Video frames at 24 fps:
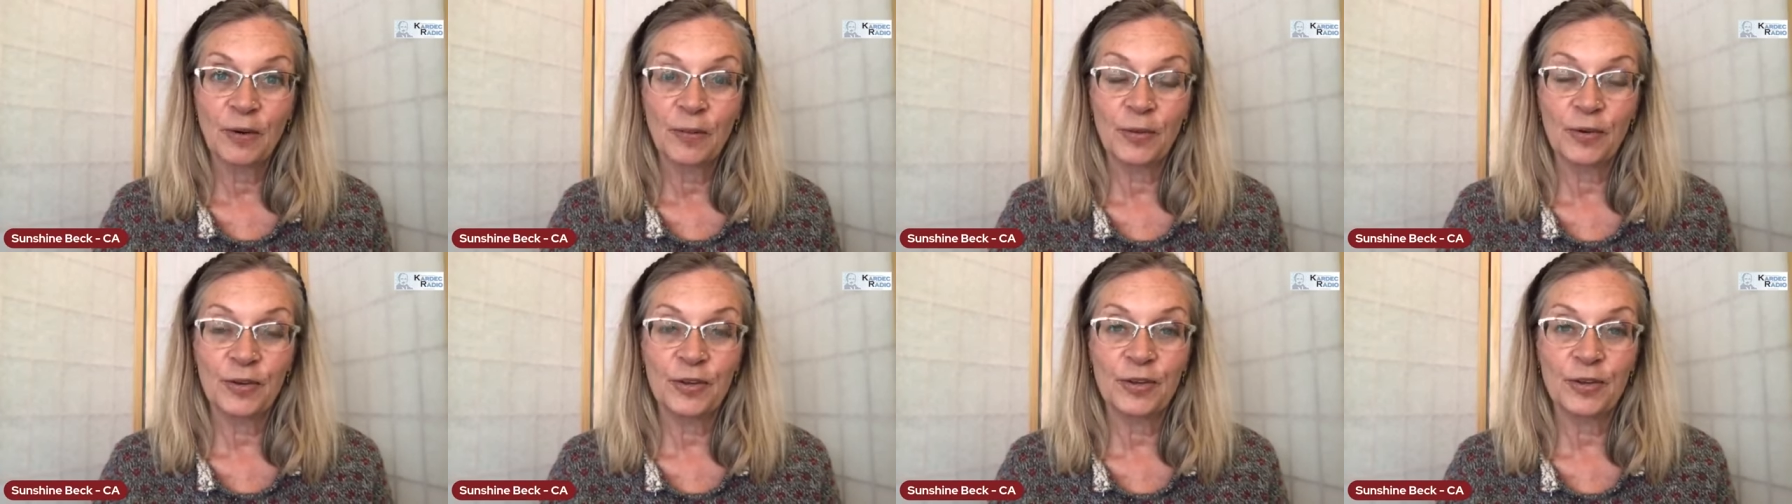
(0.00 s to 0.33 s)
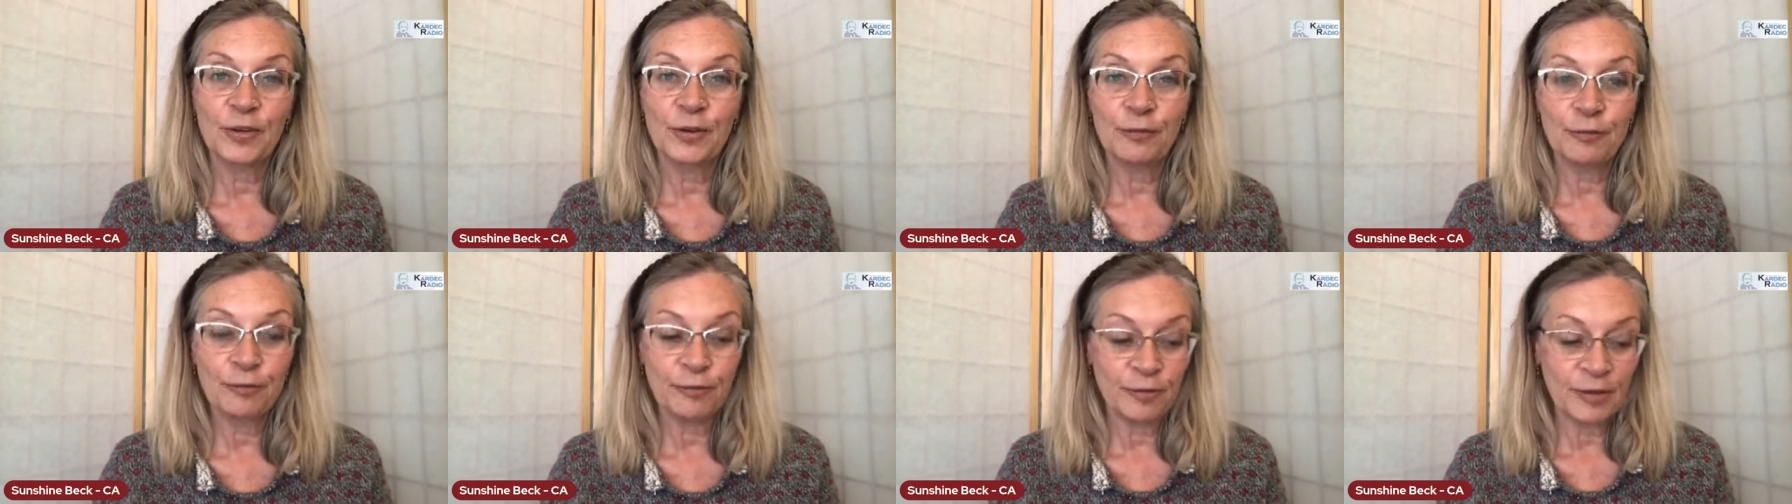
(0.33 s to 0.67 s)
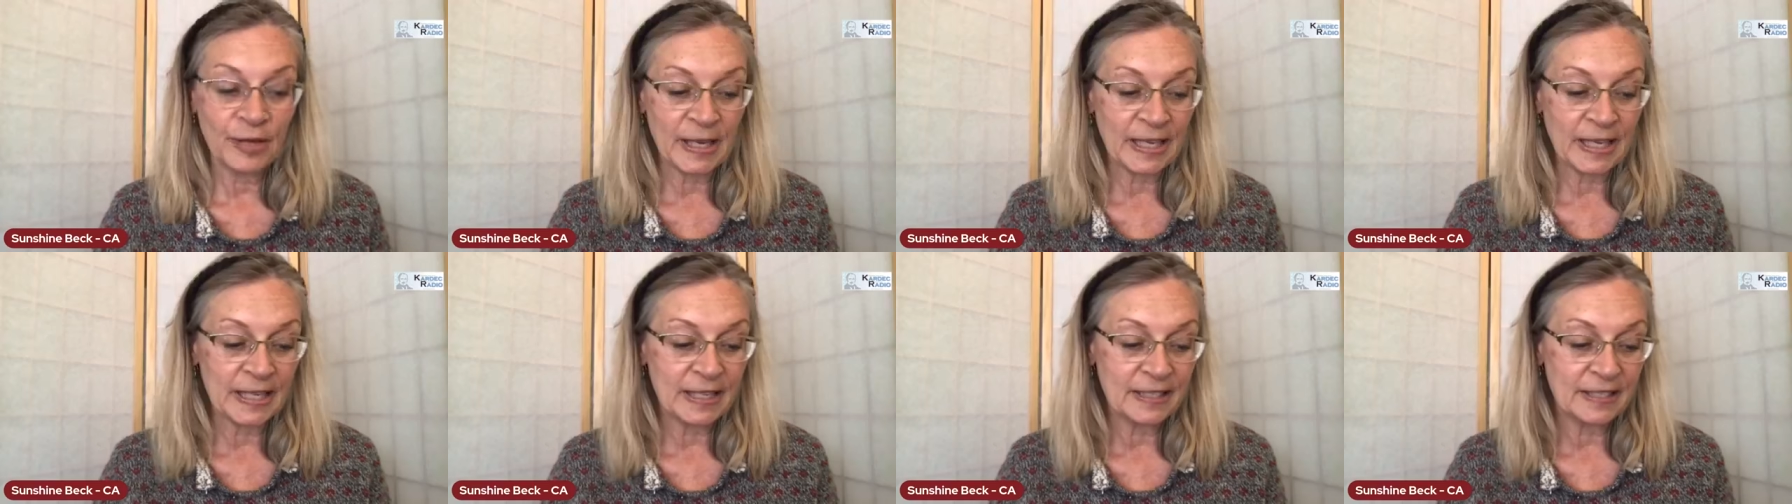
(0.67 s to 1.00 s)
with your
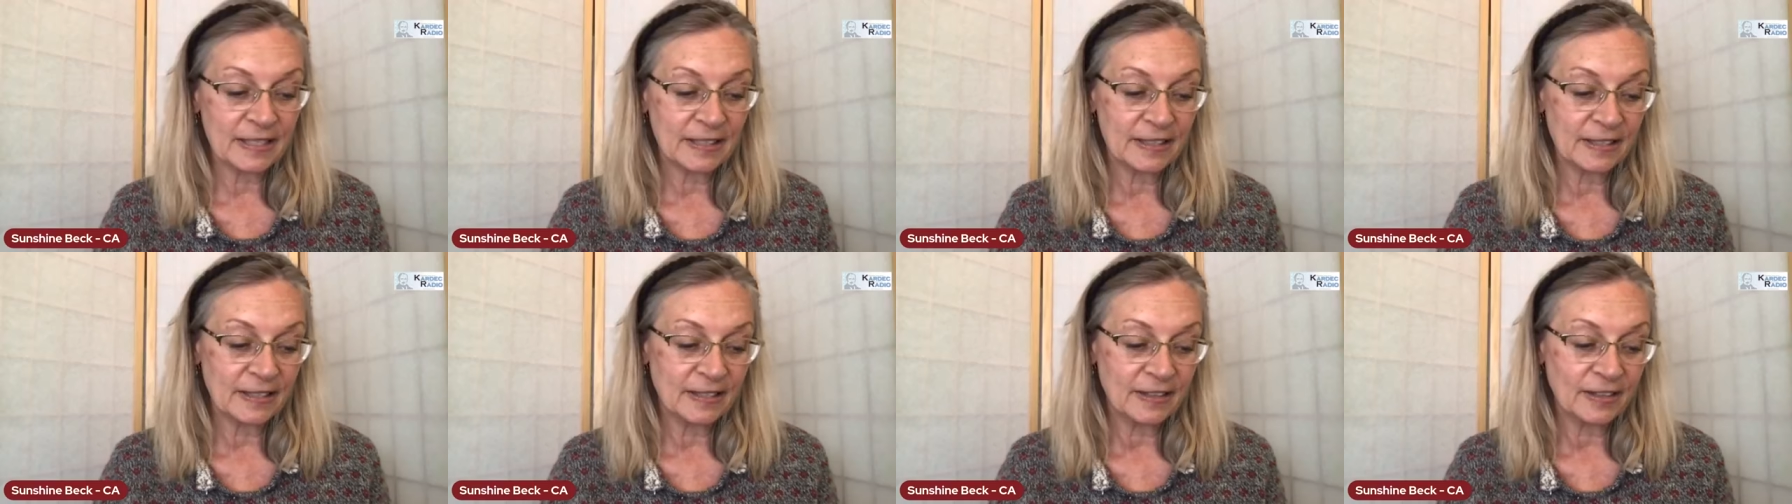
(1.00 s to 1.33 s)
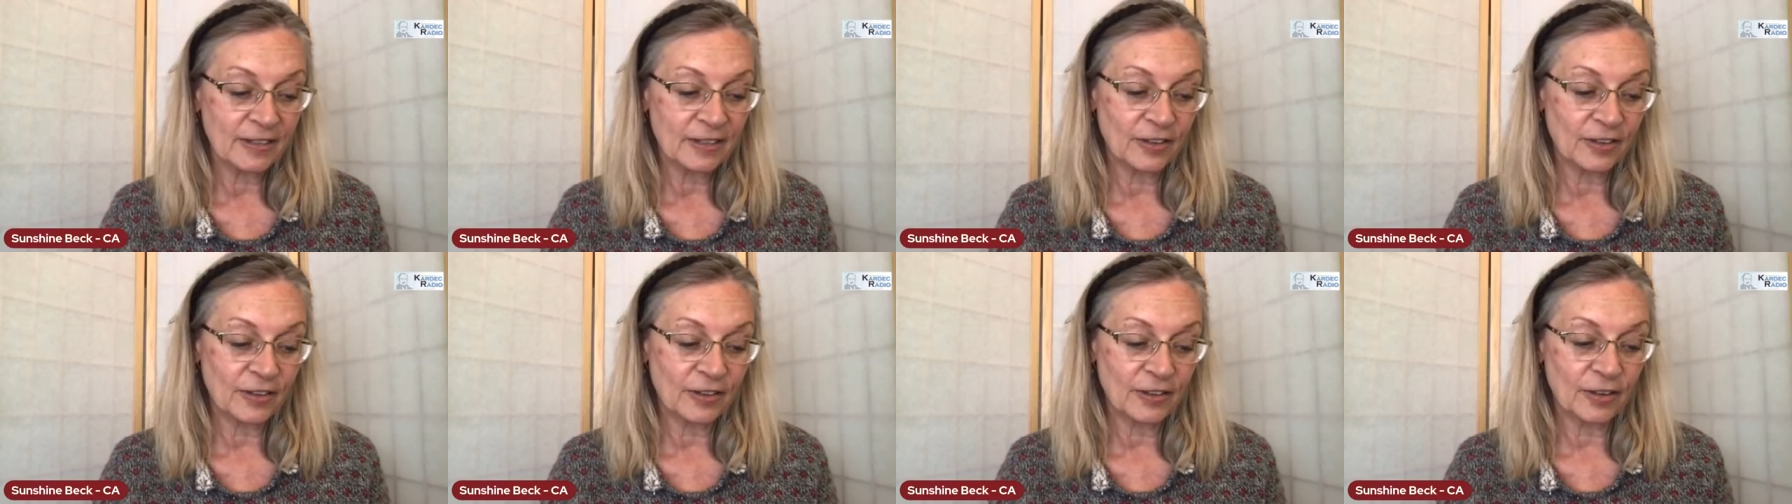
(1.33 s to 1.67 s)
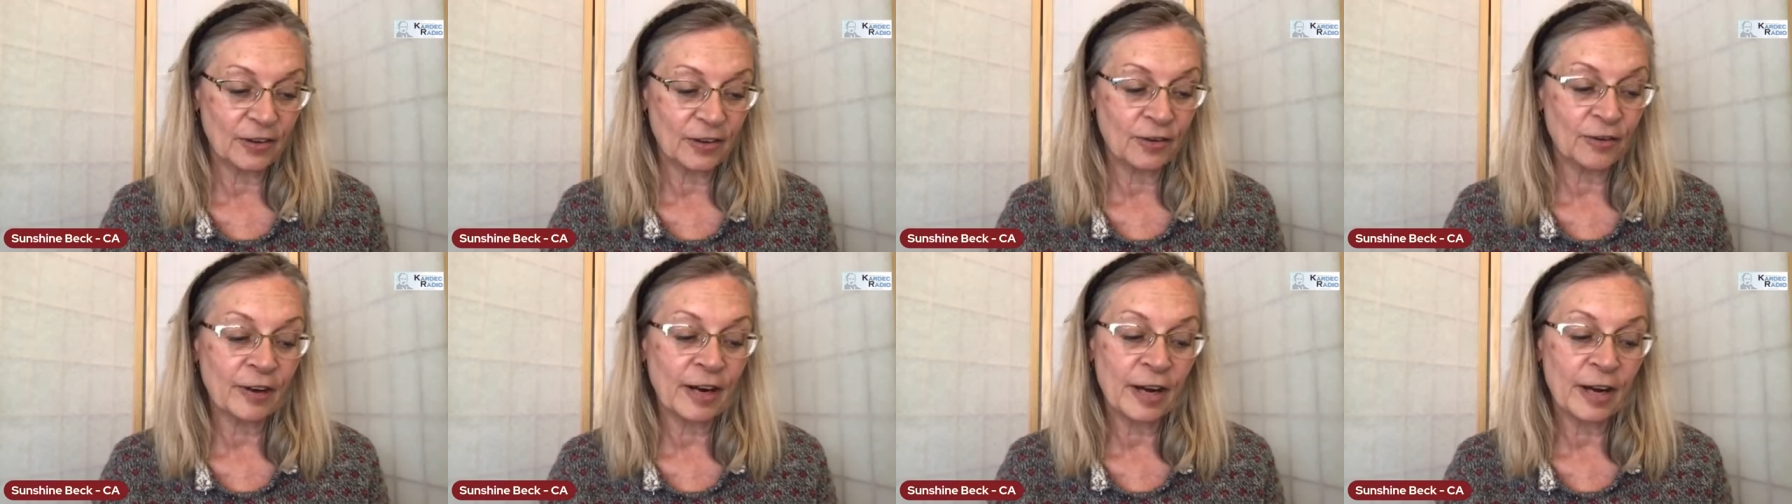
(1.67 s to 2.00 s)
feet on
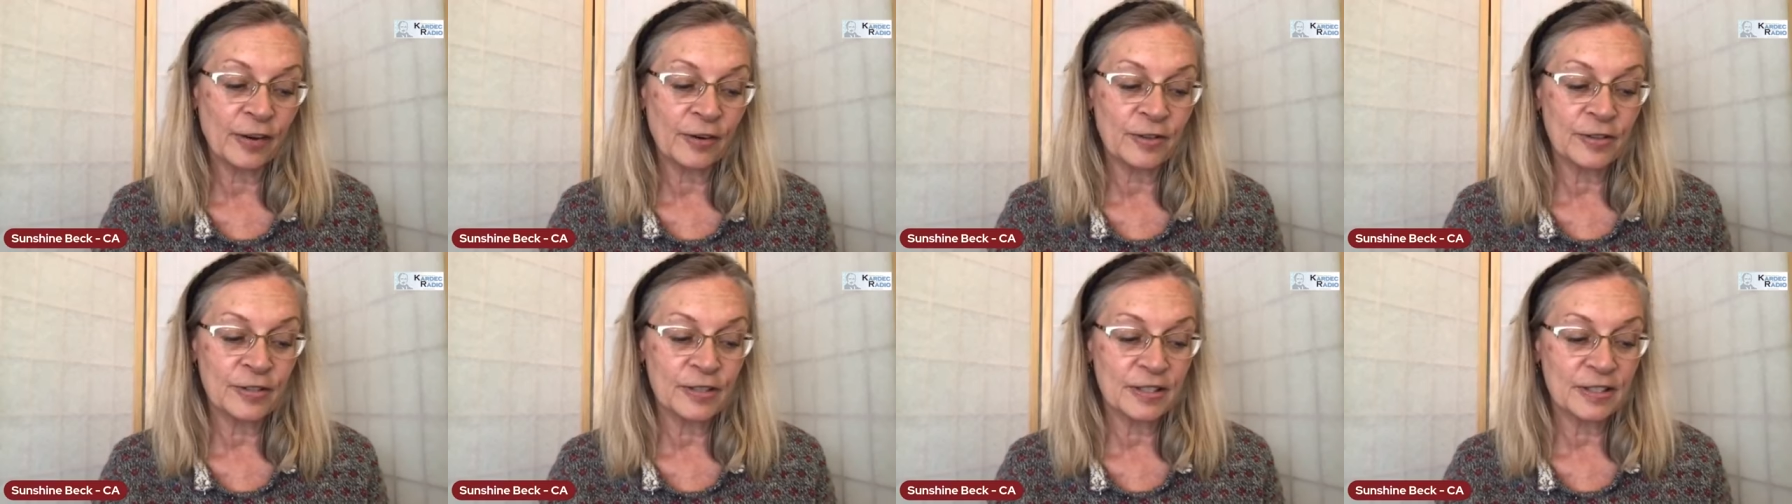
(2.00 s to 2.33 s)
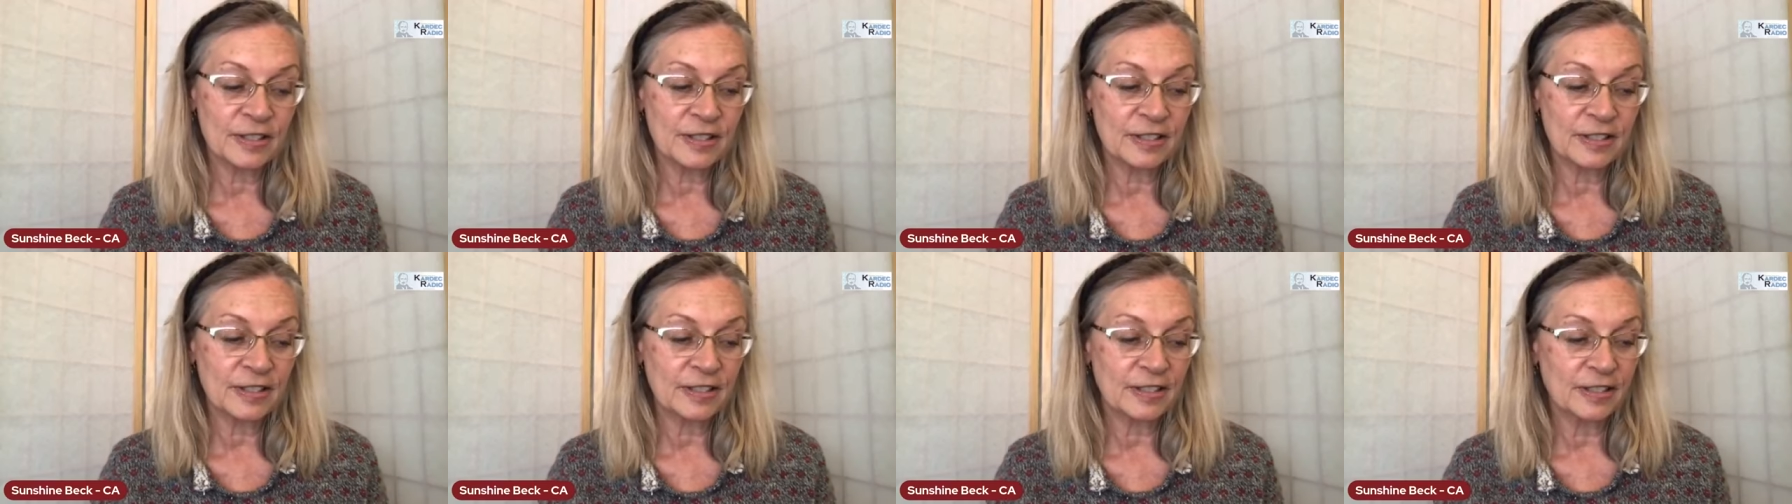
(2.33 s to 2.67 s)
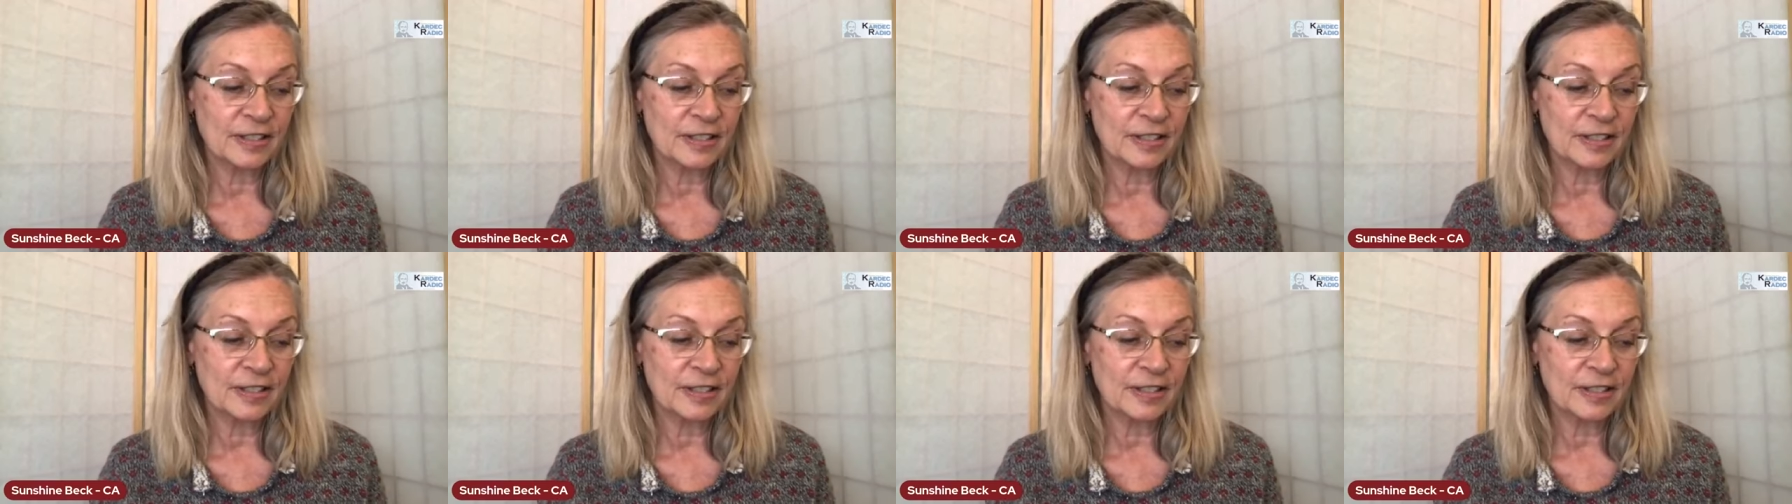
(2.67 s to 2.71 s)
the ground.